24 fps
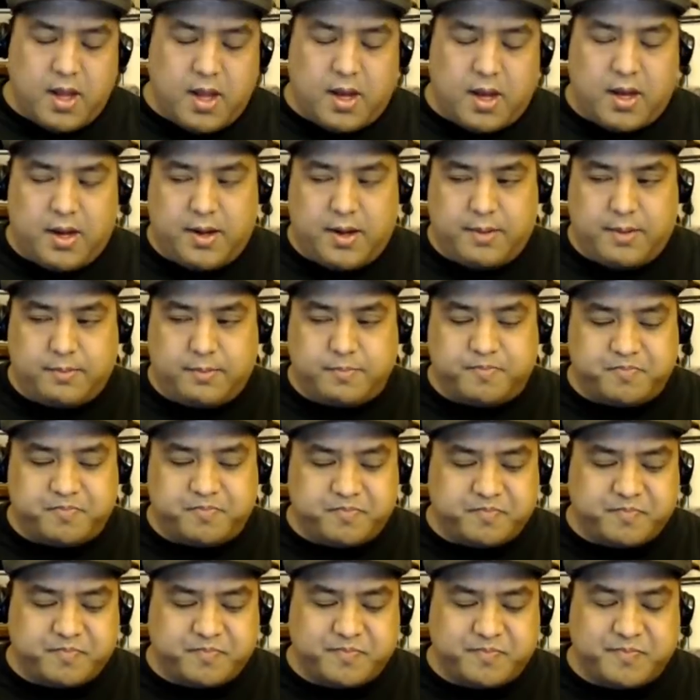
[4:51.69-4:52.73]

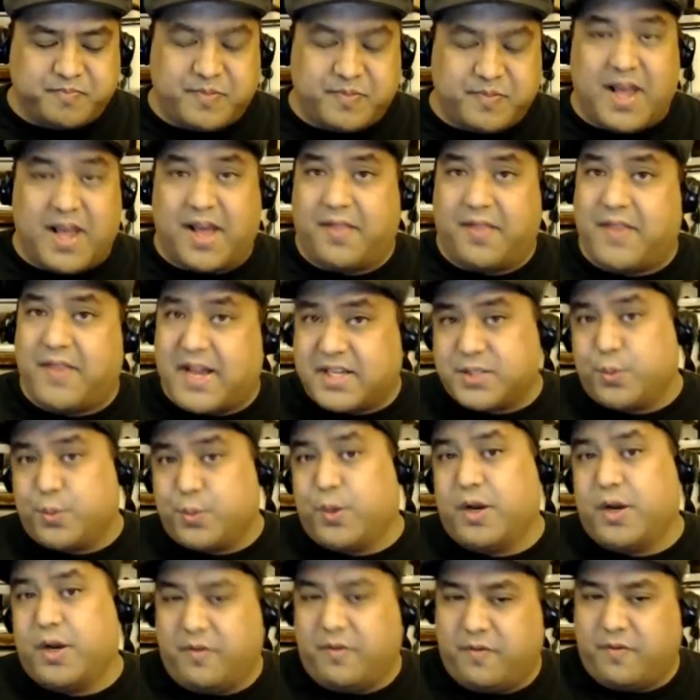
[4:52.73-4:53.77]
That's
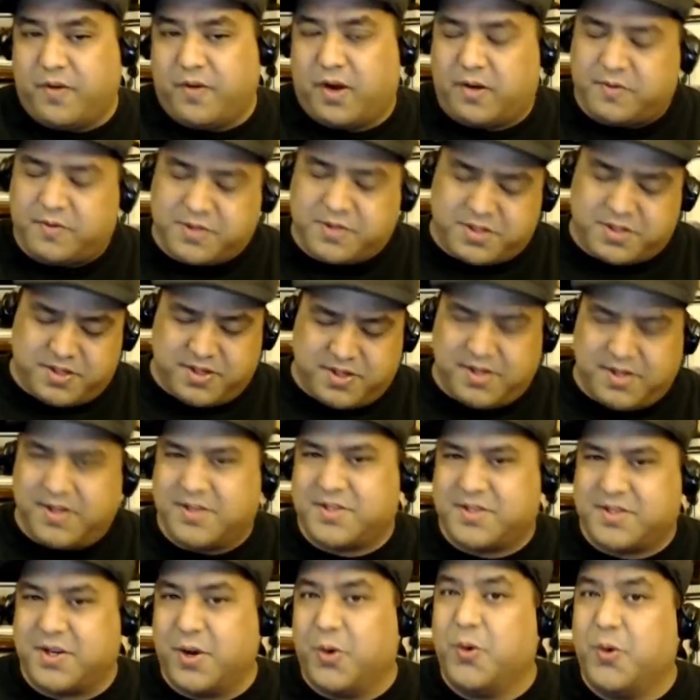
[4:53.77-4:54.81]
what it involves.
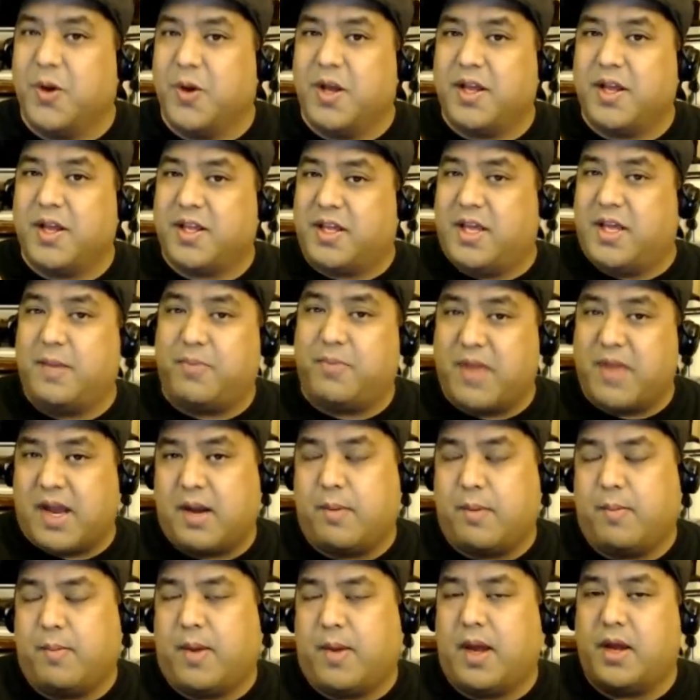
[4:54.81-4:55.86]
So keep
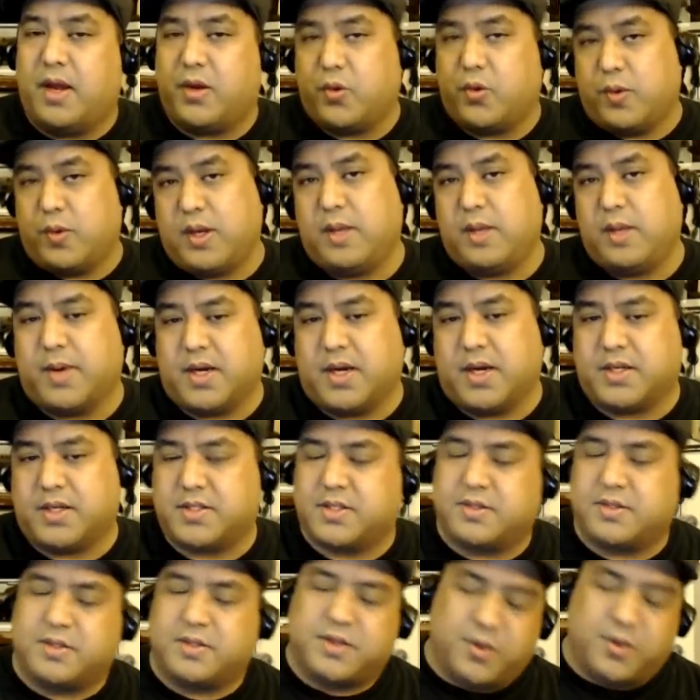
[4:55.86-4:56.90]
that in mind.
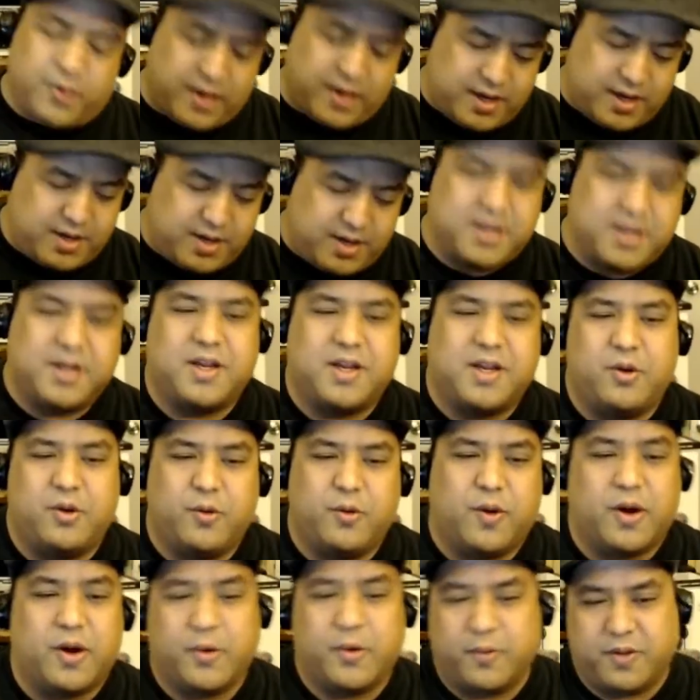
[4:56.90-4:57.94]
$20. Go ahead and
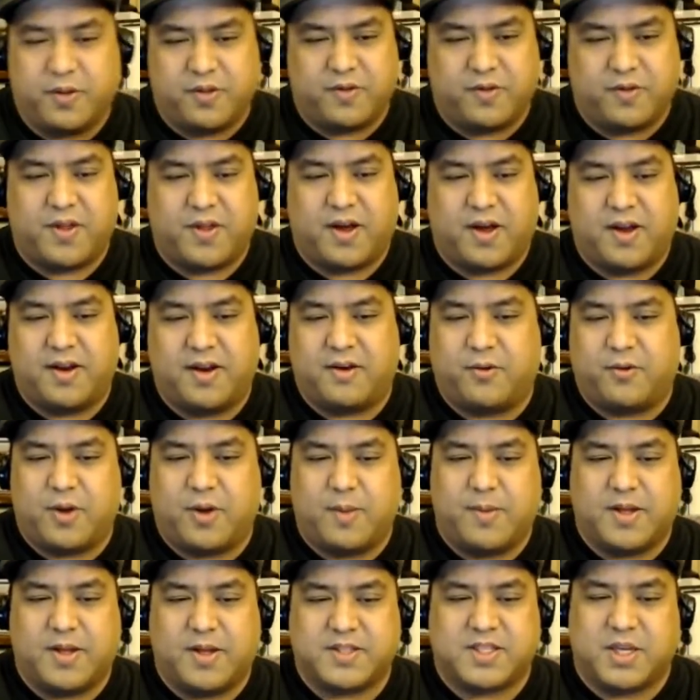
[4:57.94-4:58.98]
continue on with your thought,
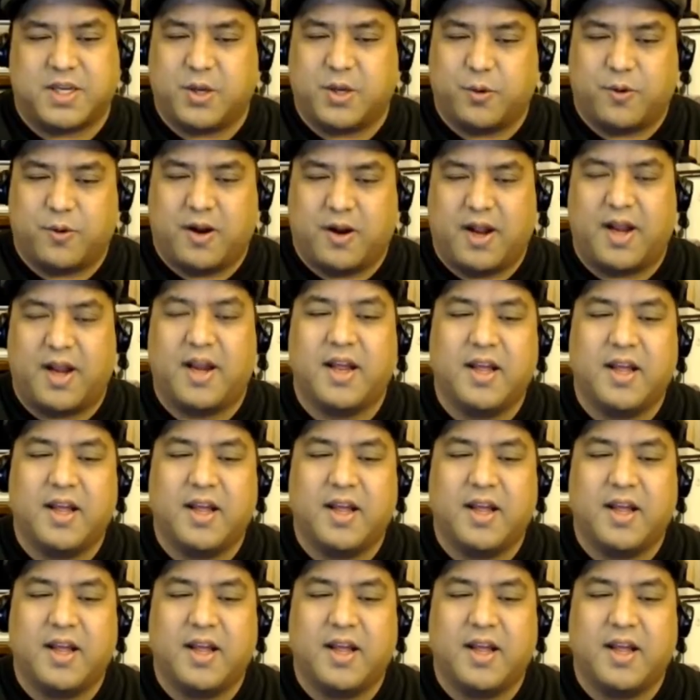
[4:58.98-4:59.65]
Graymouse, that you're at.